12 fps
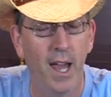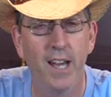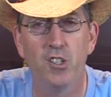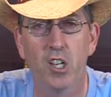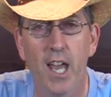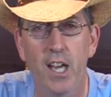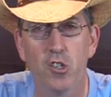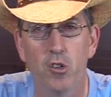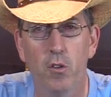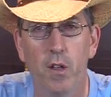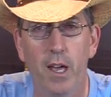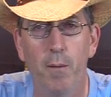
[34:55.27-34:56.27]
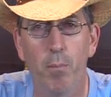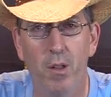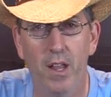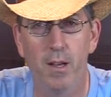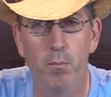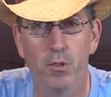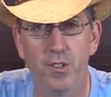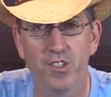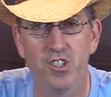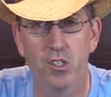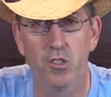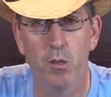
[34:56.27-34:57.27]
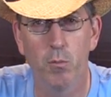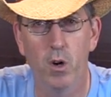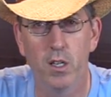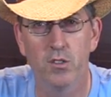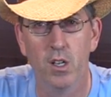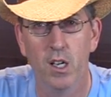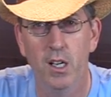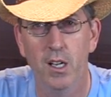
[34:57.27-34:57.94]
educational and playable the system was.